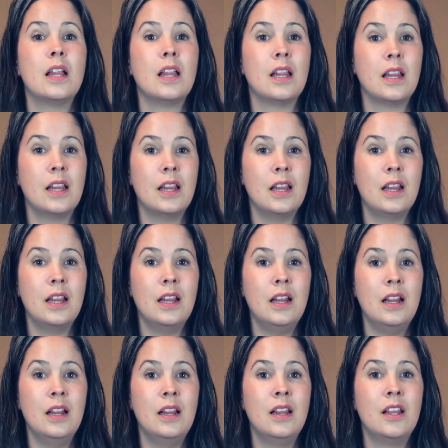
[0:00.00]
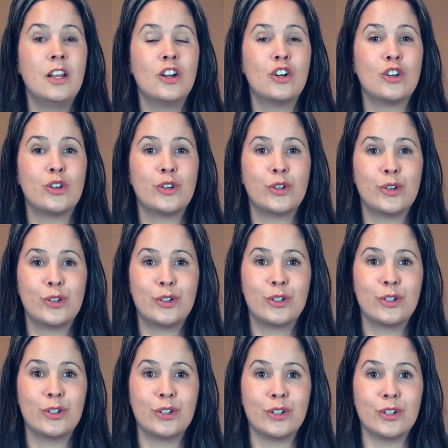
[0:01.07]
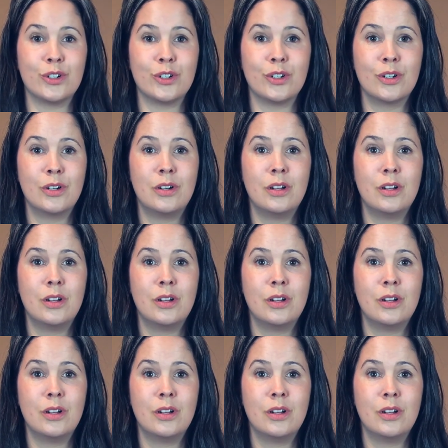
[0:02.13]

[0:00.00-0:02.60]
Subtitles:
ul, ul,